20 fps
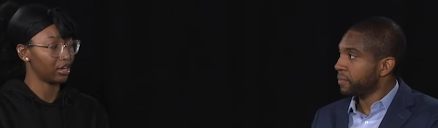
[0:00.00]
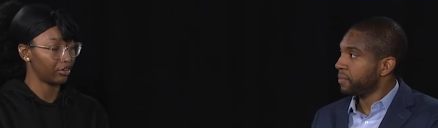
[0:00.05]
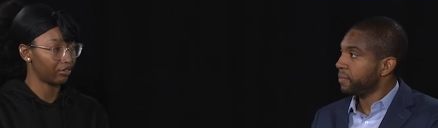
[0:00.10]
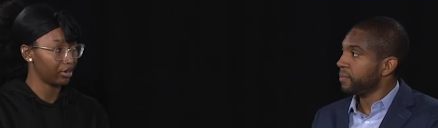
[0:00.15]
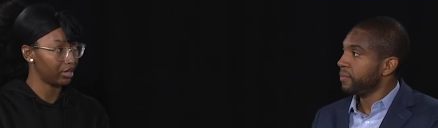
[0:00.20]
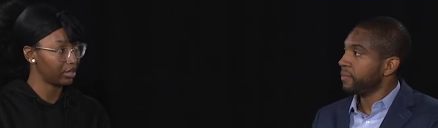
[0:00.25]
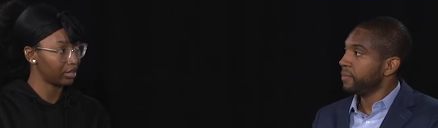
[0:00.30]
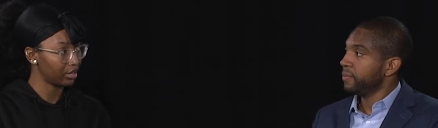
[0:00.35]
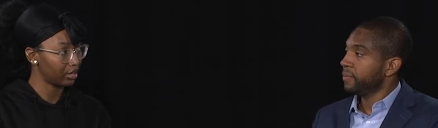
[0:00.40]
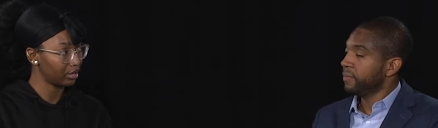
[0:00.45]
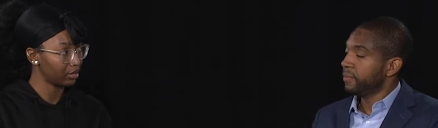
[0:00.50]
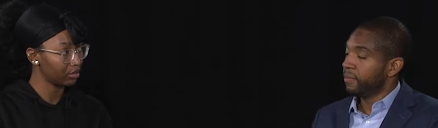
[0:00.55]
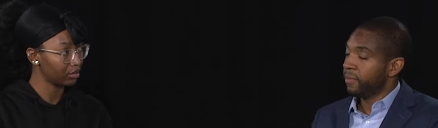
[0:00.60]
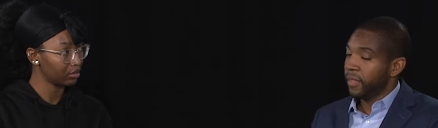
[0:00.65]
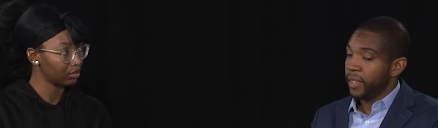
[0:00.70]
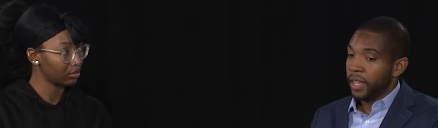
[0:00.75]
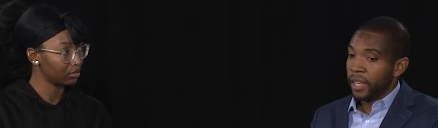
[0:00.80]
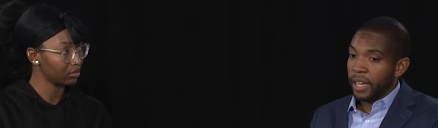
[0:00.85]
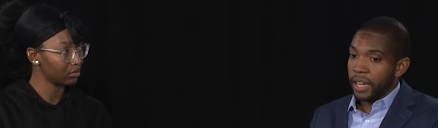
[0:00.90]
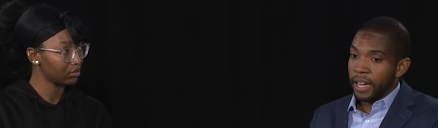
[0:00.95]
Speaker 1: and everything?
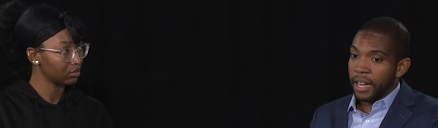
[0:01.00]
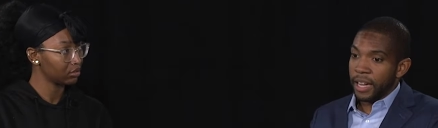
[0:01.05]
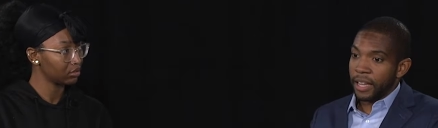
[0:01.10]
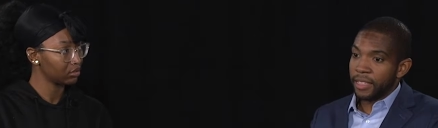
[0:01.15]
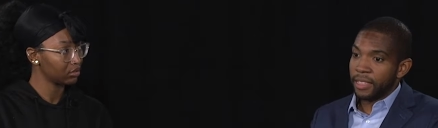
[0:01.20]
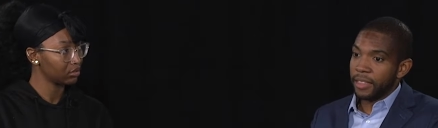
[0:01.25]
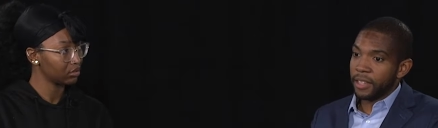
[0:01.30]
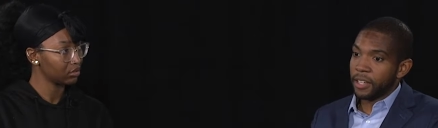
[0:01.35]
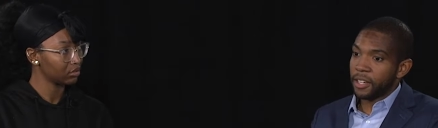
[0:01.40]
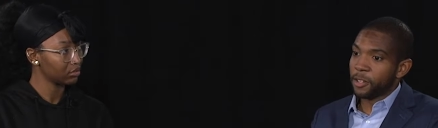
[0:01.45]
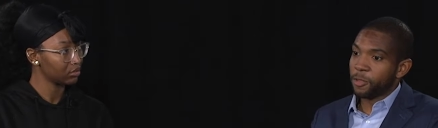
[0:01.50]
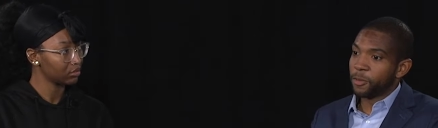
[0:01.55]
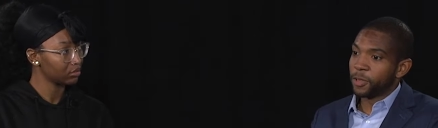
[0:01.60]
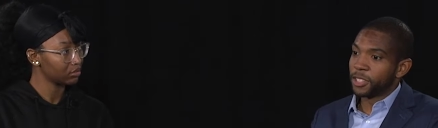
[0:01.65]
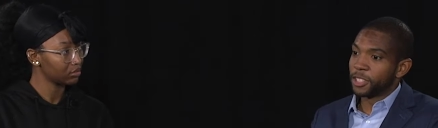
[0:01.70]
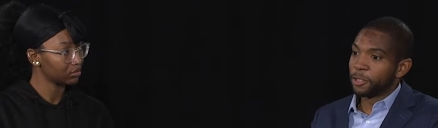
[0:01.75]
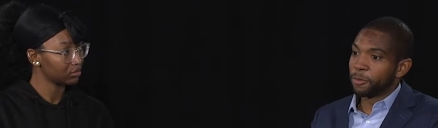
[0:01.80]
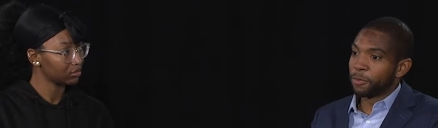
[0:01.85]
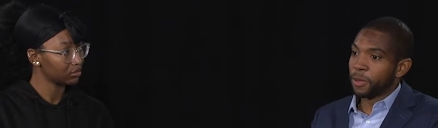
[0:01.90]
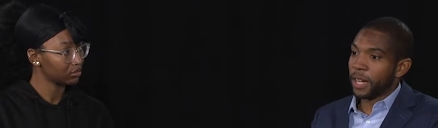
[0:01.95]
Speaker 2: I think
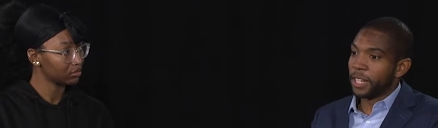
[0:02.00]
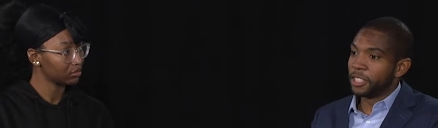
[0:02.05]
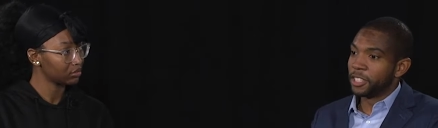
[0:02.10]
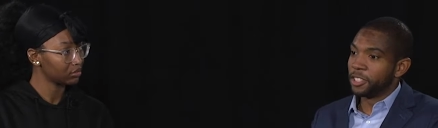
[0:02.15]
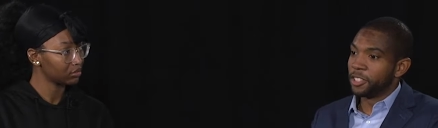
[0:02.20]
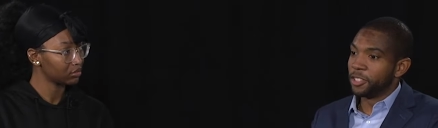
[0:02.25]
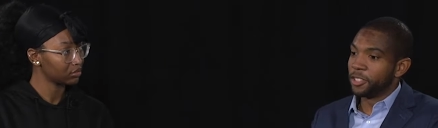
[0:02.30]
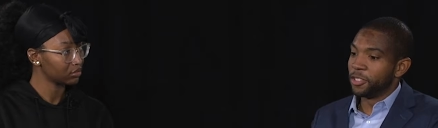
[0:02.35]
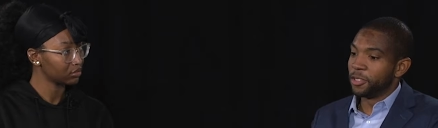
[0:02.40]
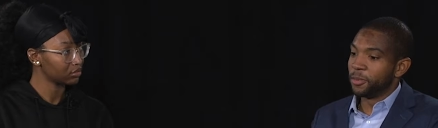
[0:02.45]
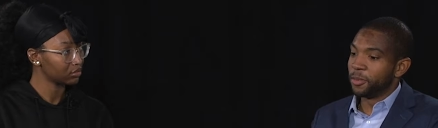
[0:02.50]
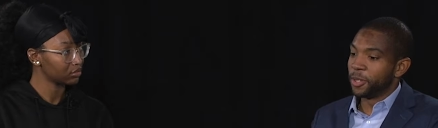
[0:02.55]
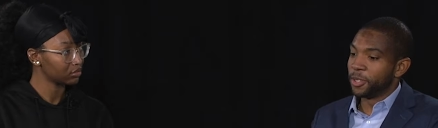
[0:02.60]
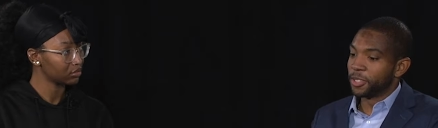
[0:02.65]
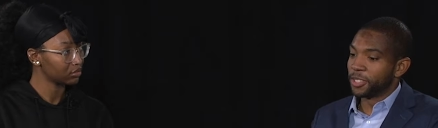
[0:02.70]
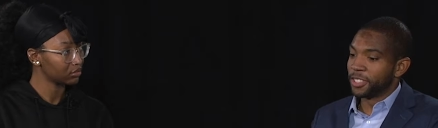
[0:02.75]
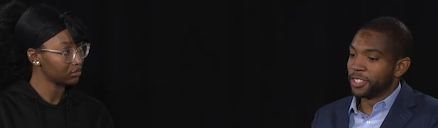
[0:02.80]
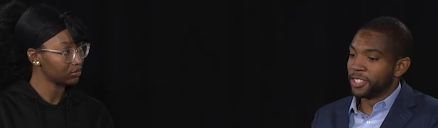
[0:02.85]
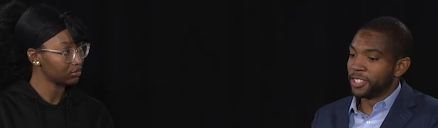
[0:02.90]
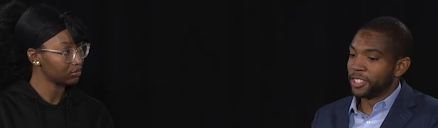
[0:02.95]
what surprises you the
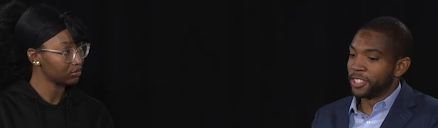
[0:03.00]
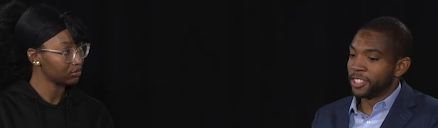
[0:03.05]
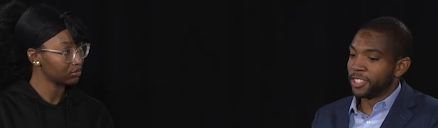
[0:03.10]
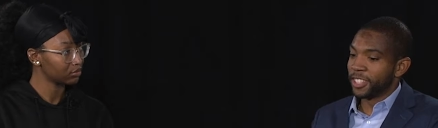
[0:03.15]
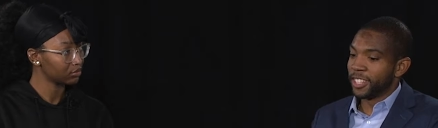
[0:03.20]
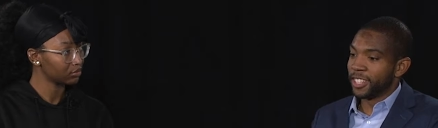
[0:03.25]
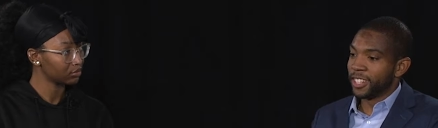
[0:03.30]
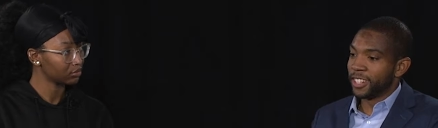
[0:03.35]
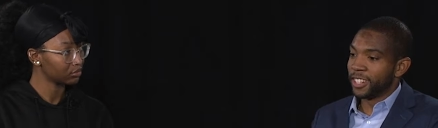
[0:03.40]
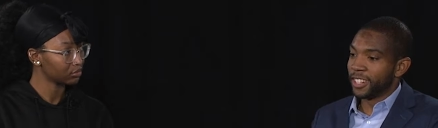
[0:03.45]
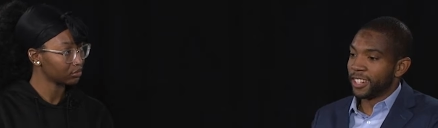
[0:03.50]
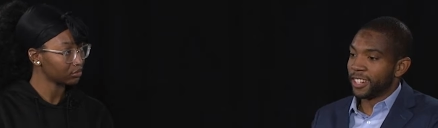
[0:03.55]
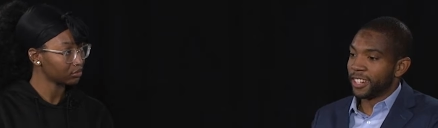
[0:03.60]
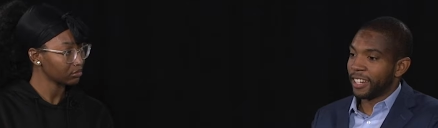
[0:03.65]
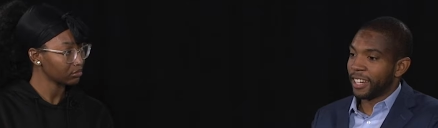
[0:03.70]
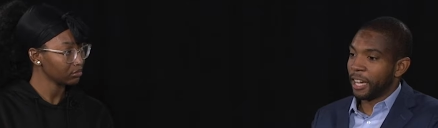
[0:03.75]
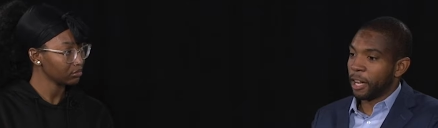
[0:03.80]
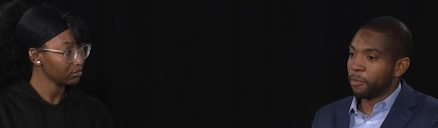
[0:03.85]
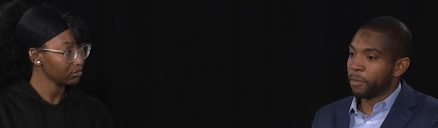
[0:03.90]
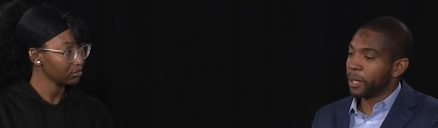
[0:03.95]
most is just uh,
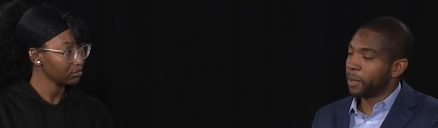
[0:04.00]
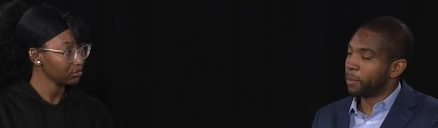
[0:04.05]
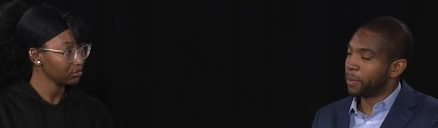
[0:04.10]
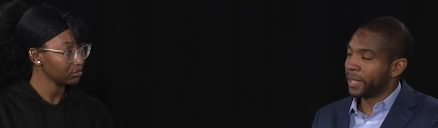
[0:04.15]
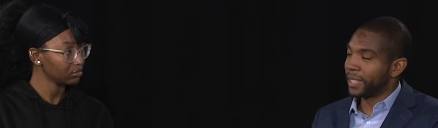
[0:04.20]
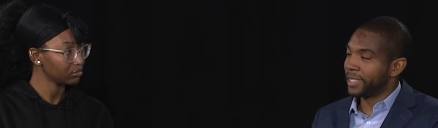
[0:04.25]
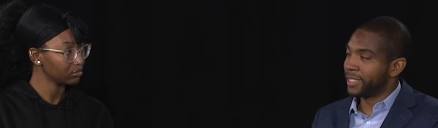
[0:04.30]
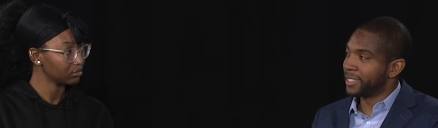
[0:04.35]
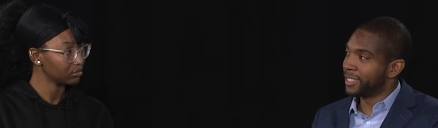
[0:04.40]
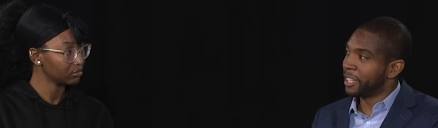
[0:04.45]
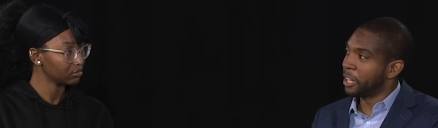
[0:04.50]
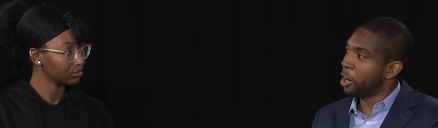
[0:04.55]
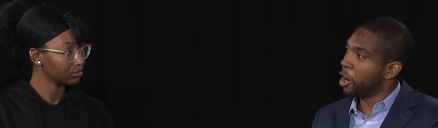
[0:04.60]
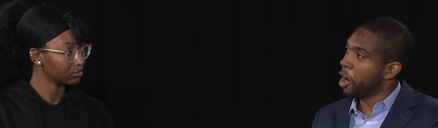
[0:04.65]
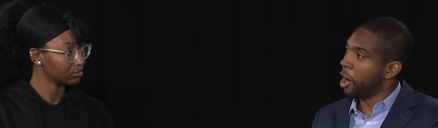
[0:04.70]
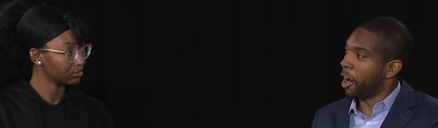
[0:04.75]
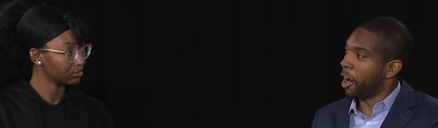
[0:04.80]
how many places there